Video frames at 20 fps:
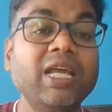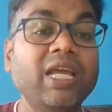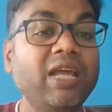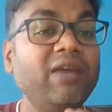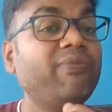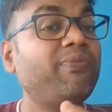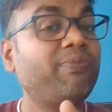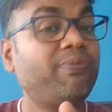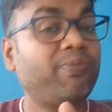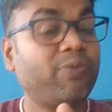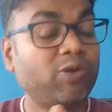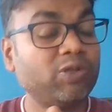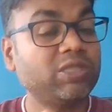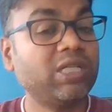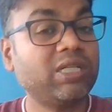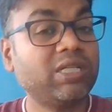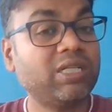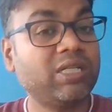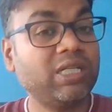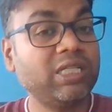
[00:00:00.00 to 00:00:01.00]
If
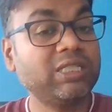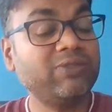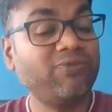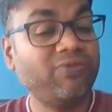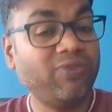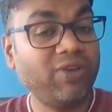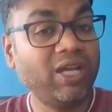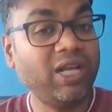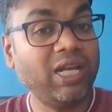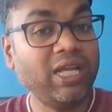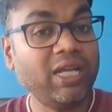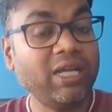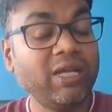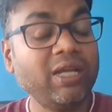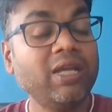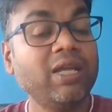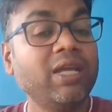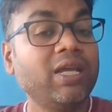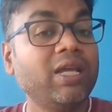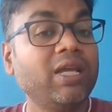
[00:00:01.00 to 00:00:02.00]
project is failing,
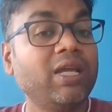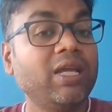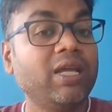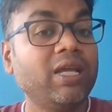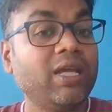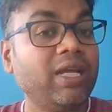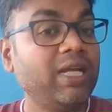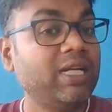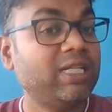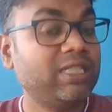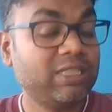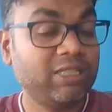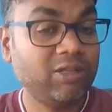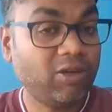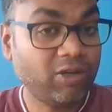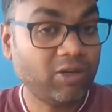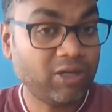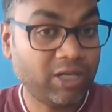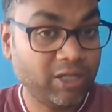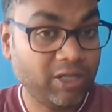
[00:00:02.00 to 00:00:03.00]
it's
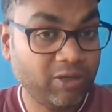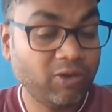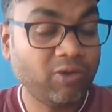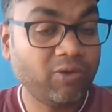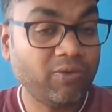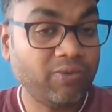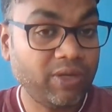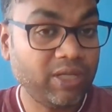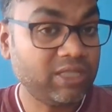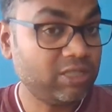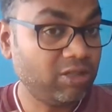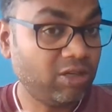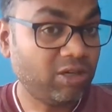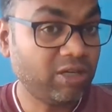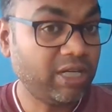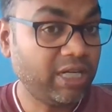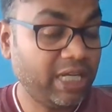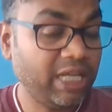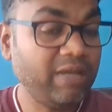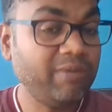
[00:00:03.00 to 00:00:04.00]
not
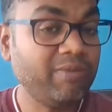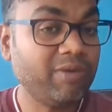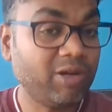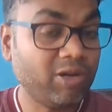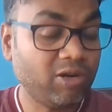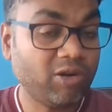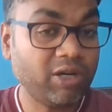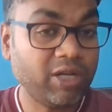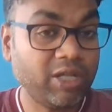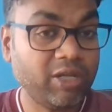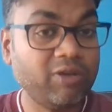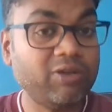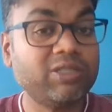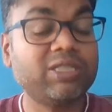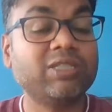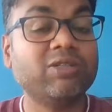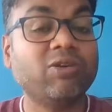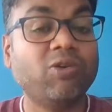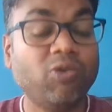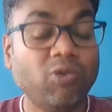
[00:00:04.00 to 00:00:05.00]
team or not your, it's
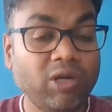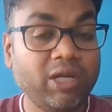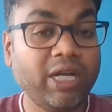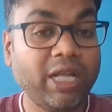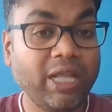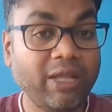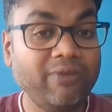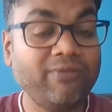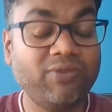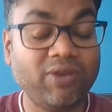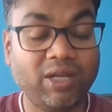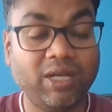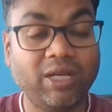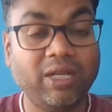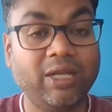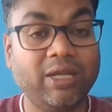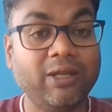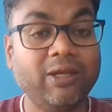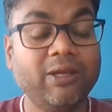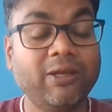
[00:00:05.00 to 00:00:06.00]
a whole team
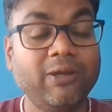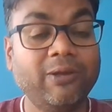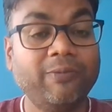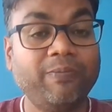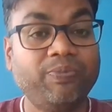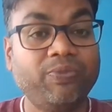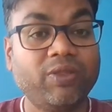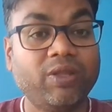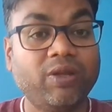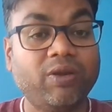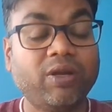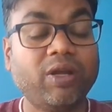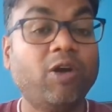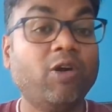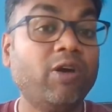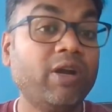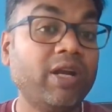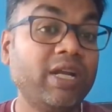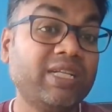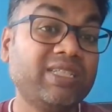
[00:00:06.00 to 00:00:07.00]
failure. Okay,
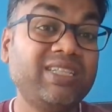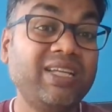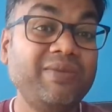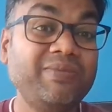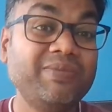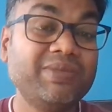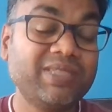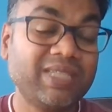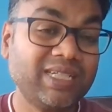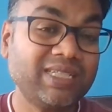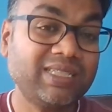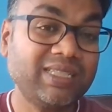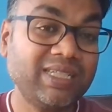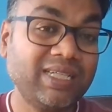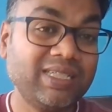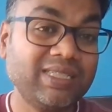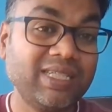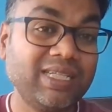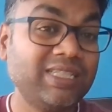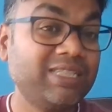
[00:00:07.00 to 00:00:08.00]
or it seems
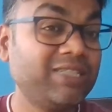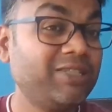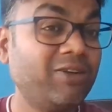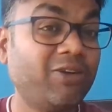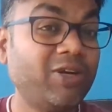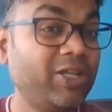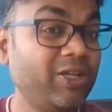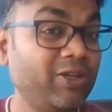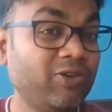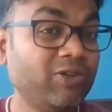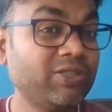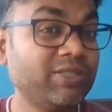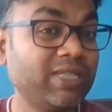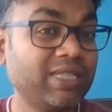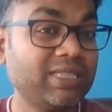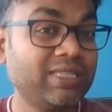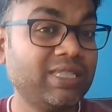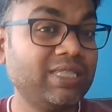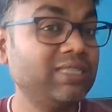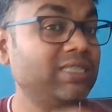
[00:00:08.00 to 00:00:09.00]
success, it's not your
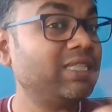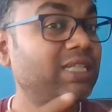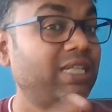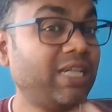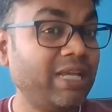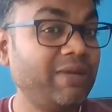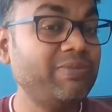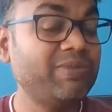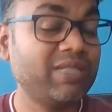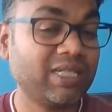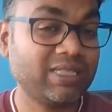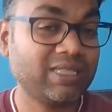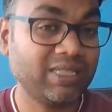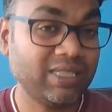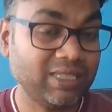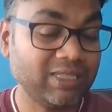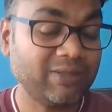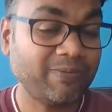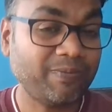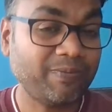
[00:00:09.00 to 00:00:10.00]
success, it's a team
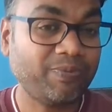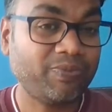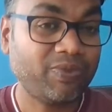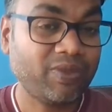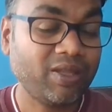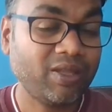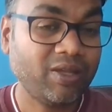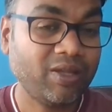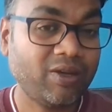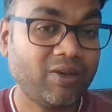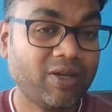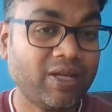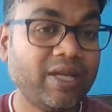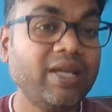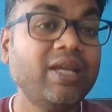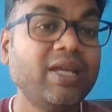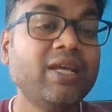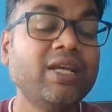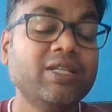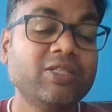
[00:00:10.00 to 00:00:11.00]
success. Okay,
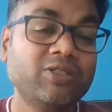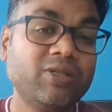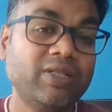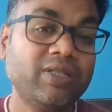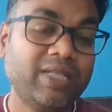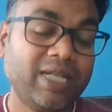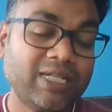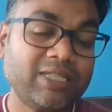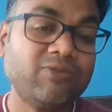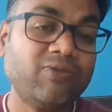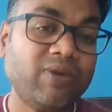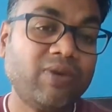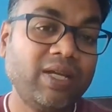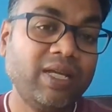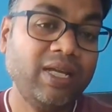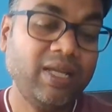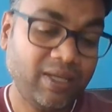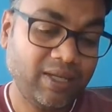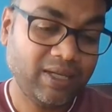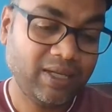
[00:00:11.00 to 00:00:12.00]
so that's
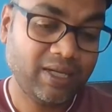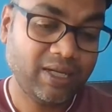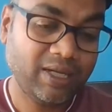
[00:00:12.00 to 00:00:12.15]
why